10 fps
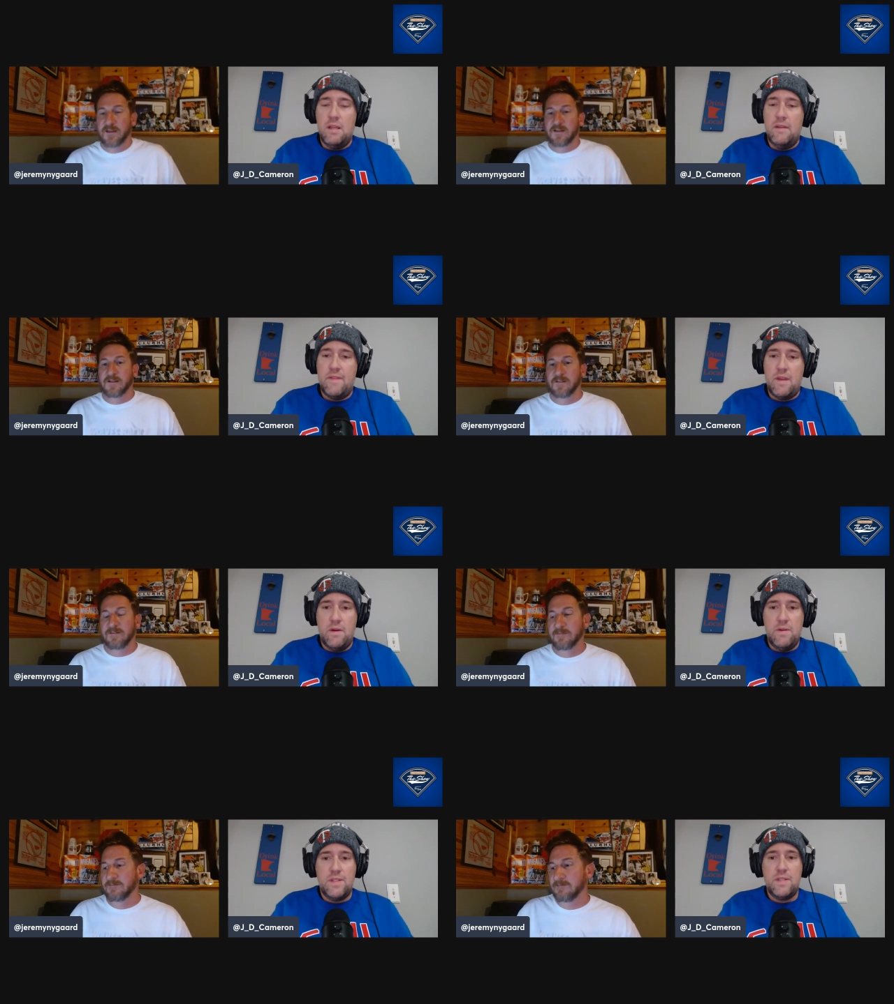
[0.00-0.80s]
Speaker 1: of
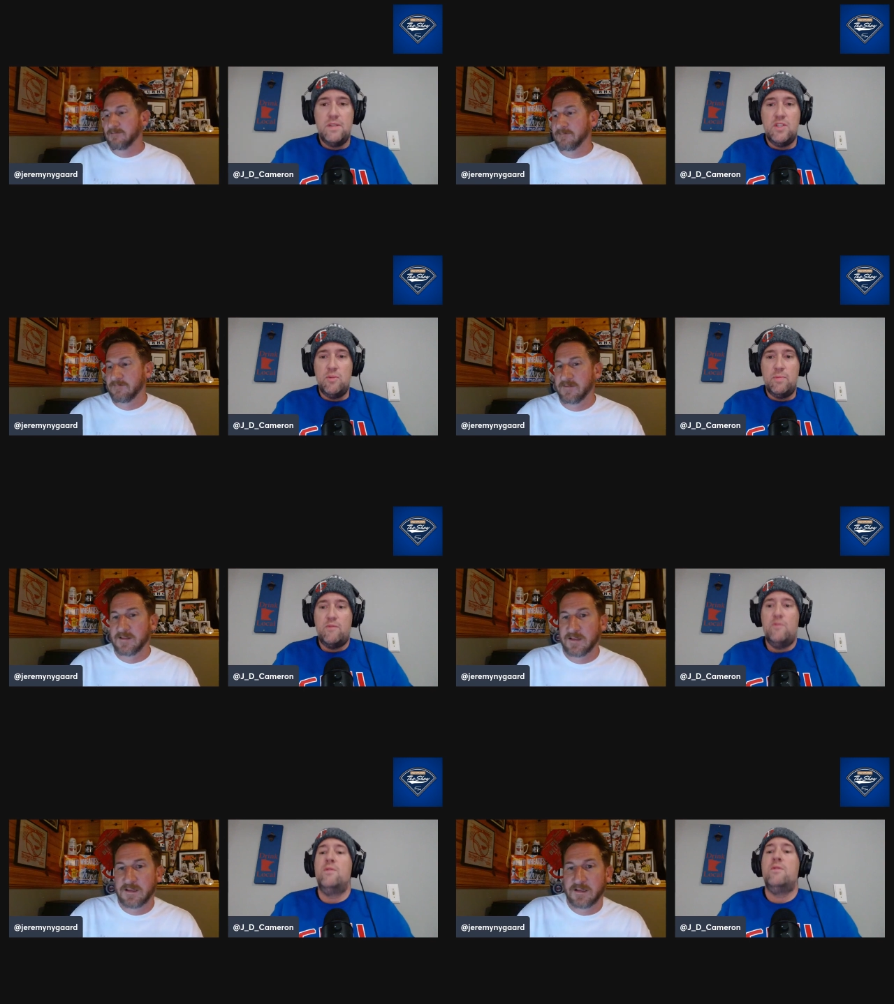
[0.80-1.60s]
those super
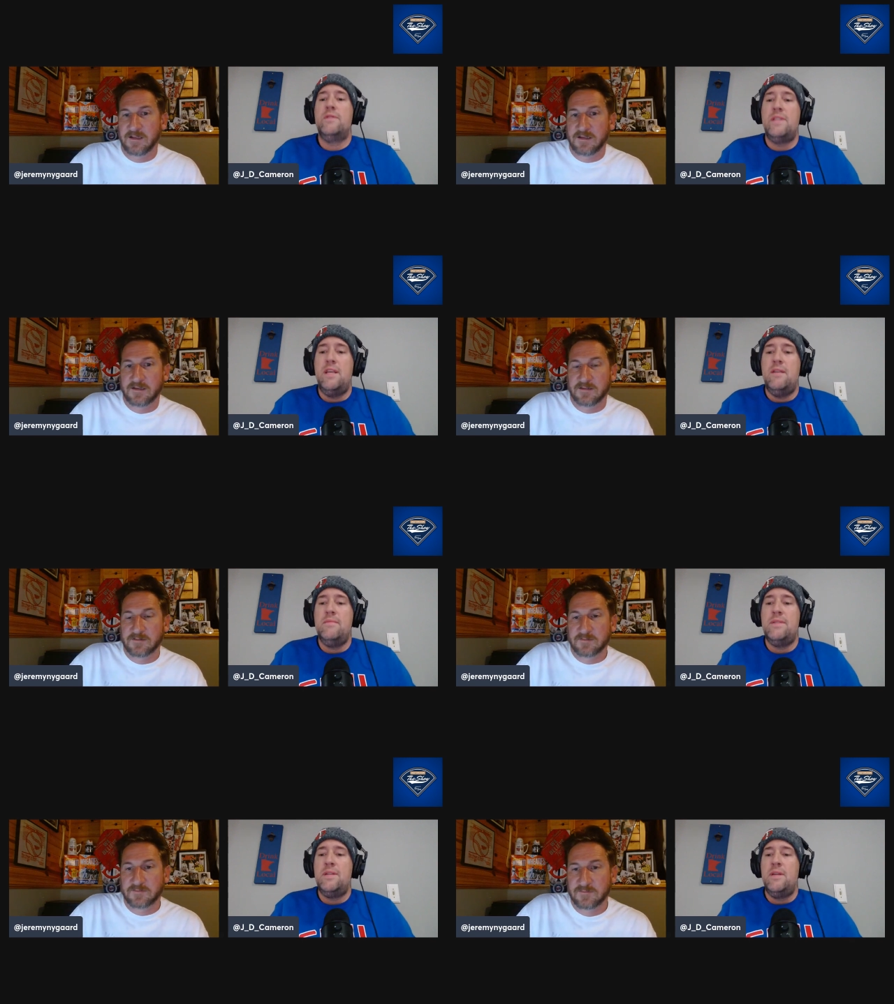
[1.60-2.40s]
frugal
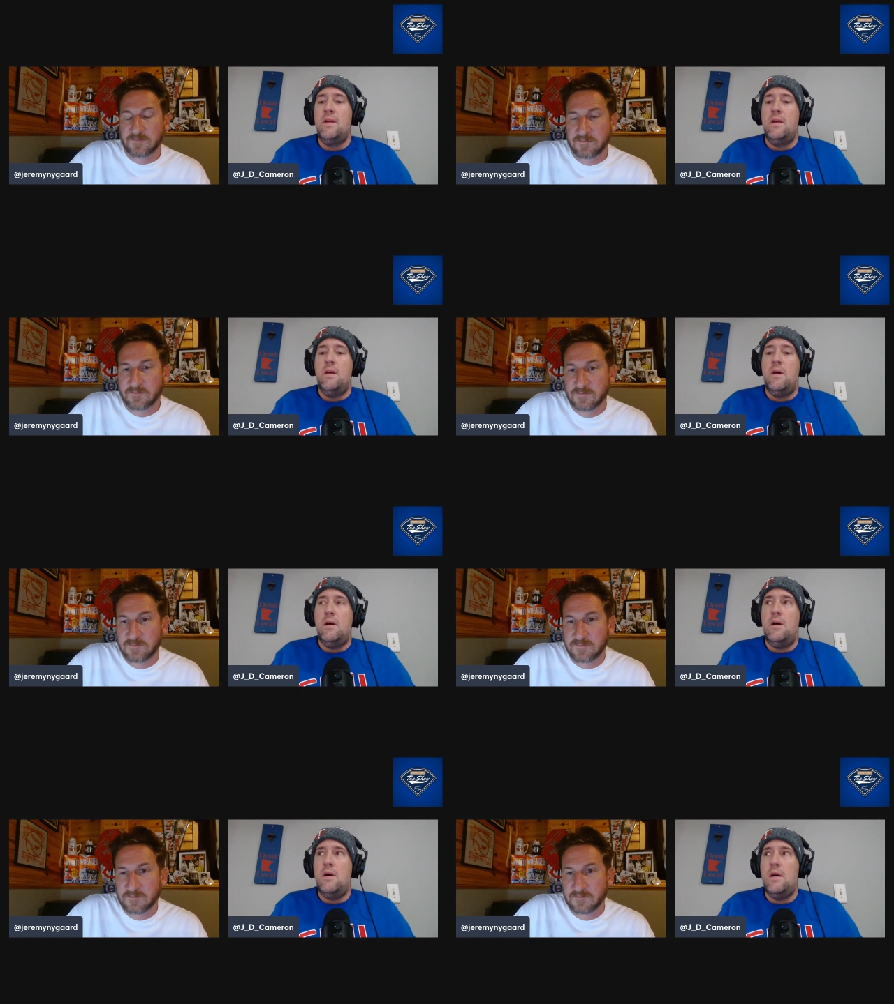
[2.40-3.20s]
teams
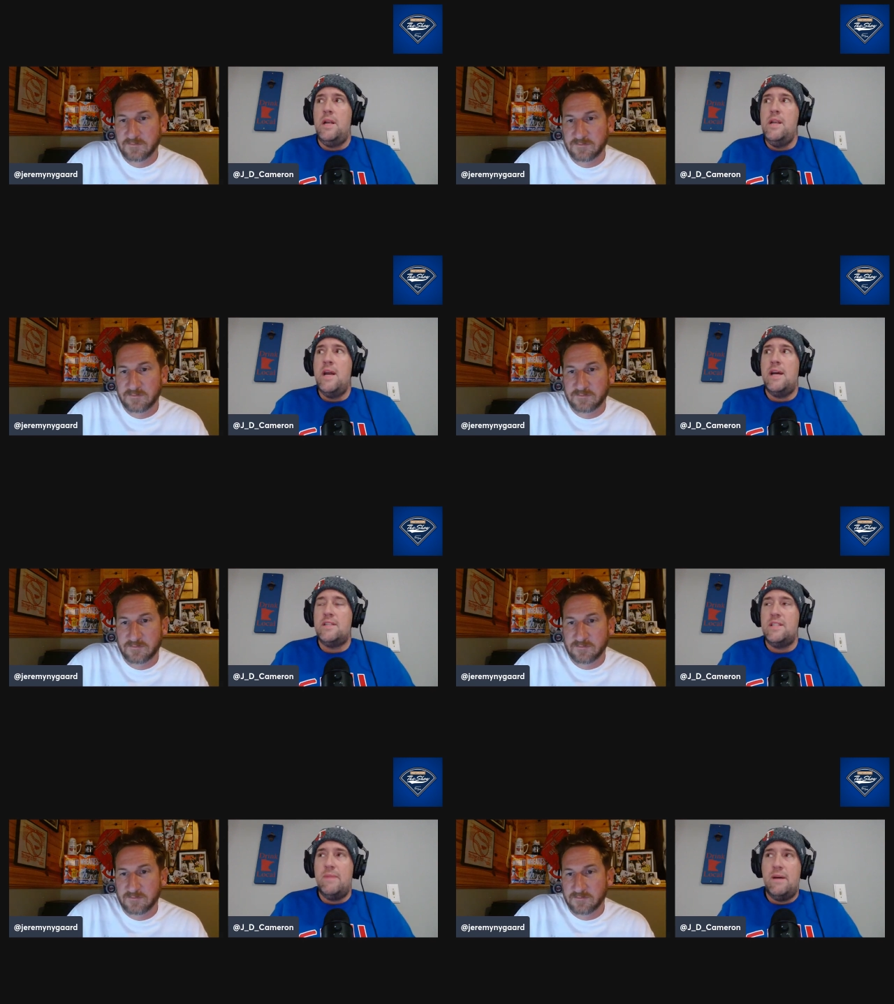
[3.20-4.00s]
are not
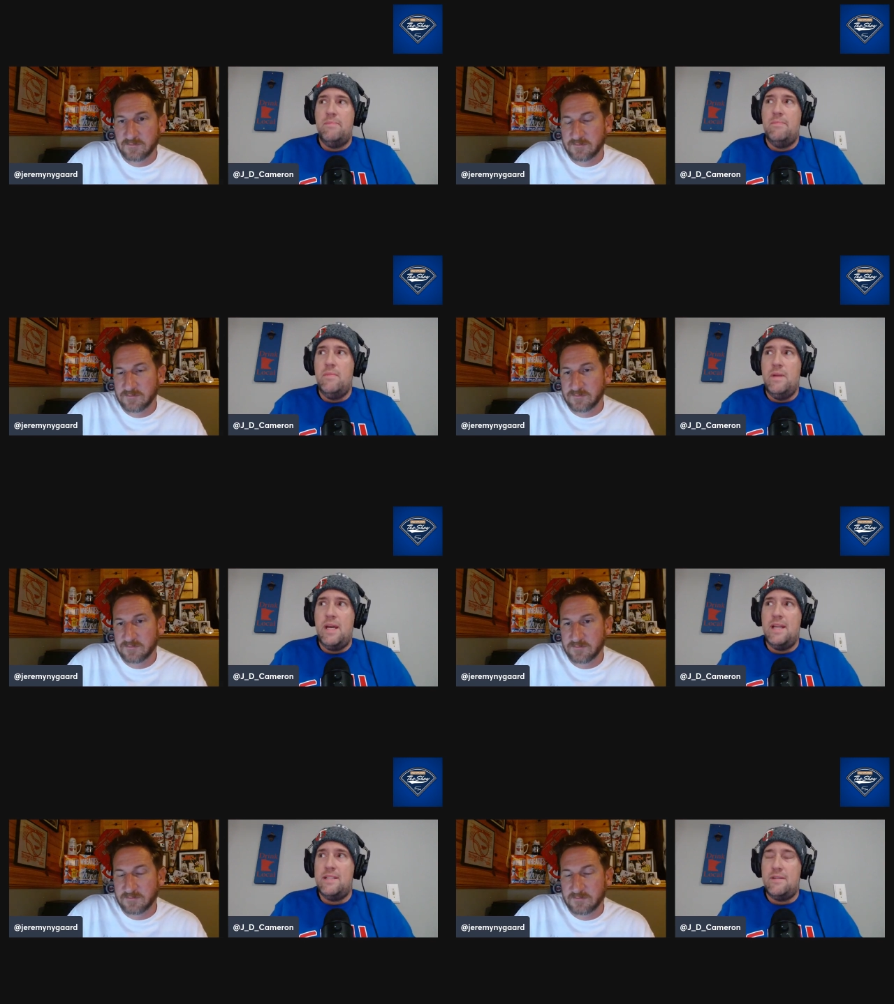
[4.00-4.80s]
just about, not
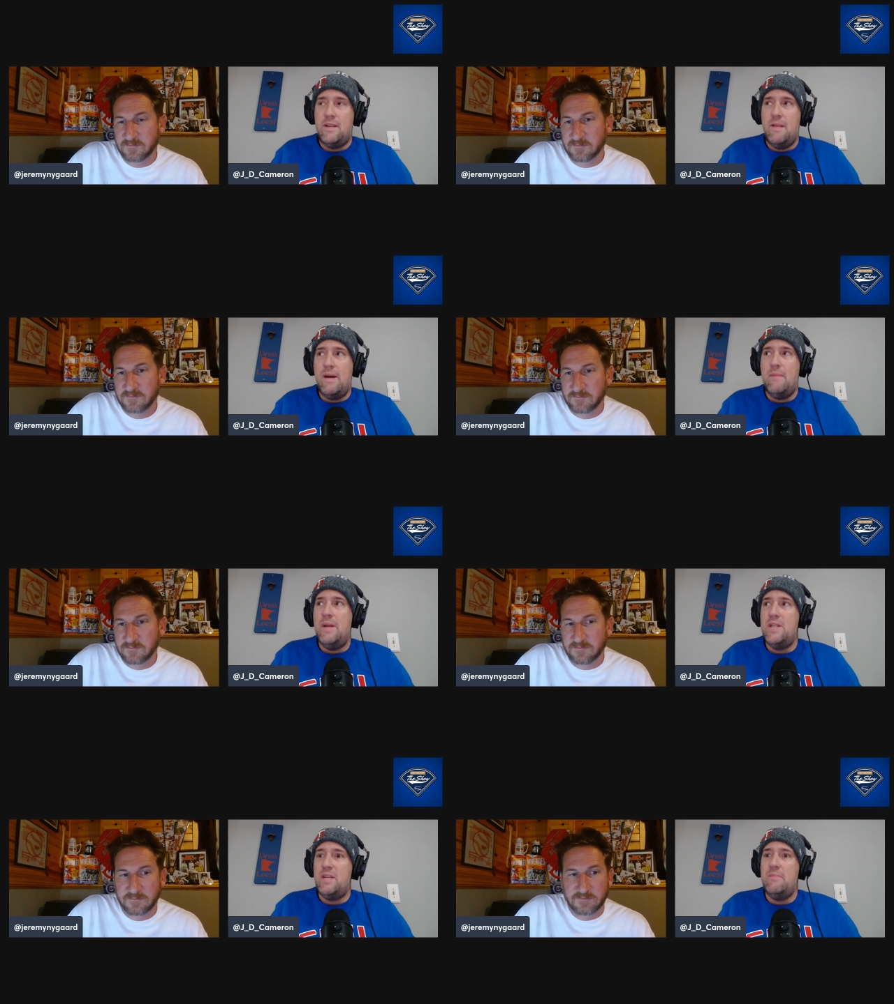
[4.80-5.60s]
necessarily about
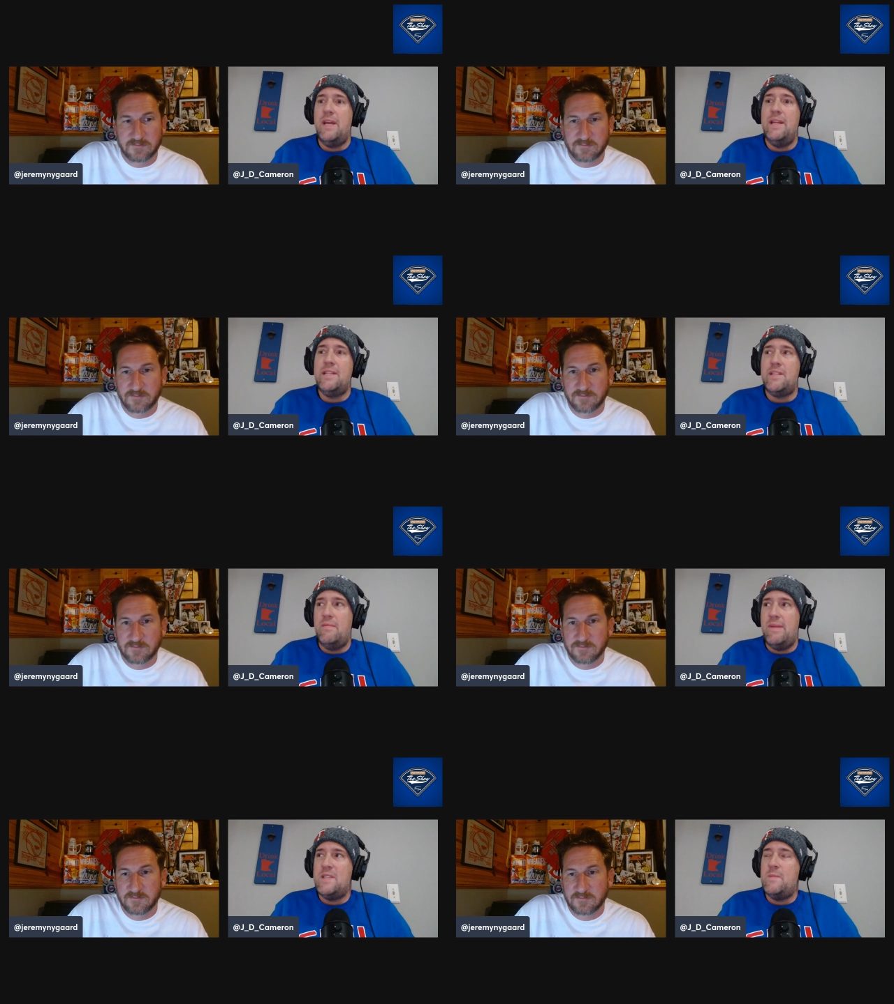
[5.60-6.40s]
pinching pennies, they're
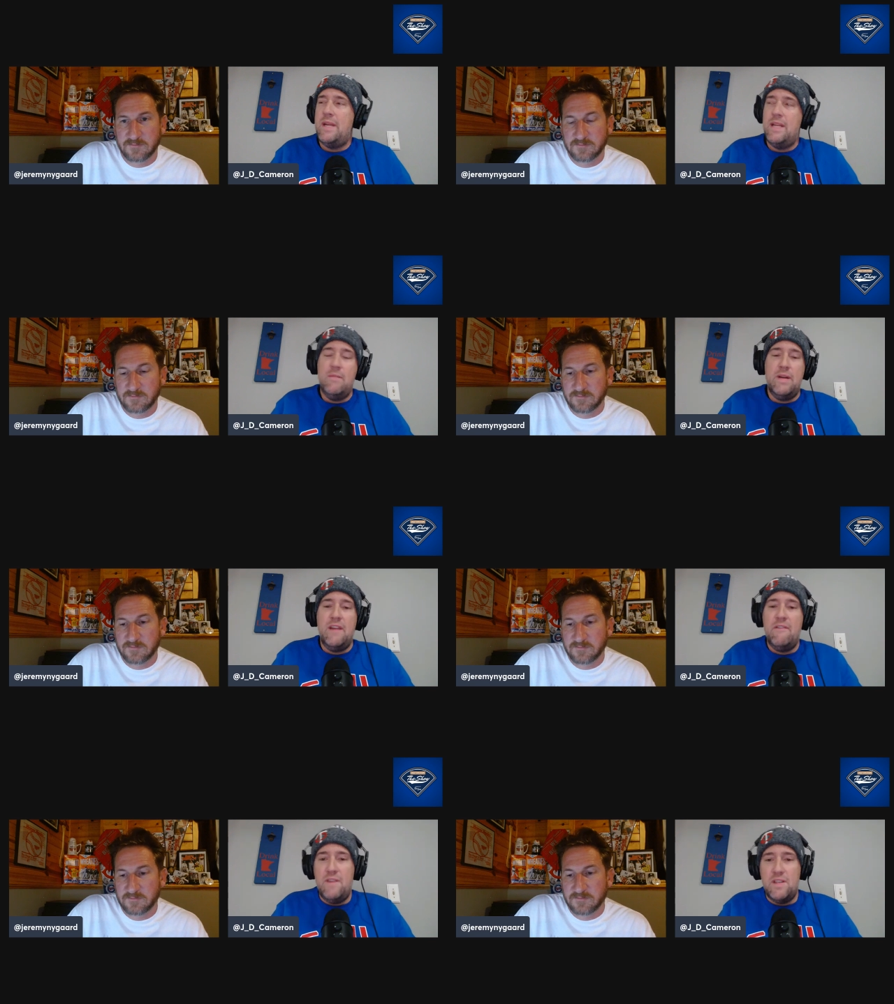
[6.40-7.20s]
about spending money
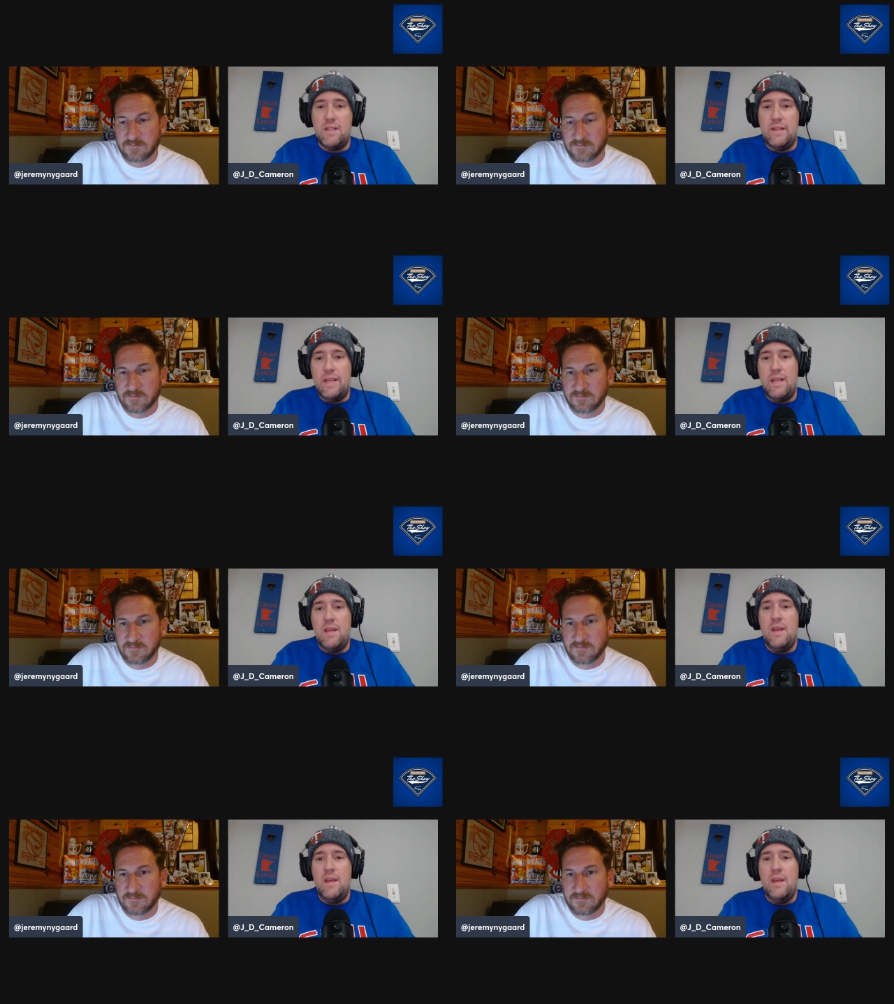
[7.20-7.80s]
efficiently.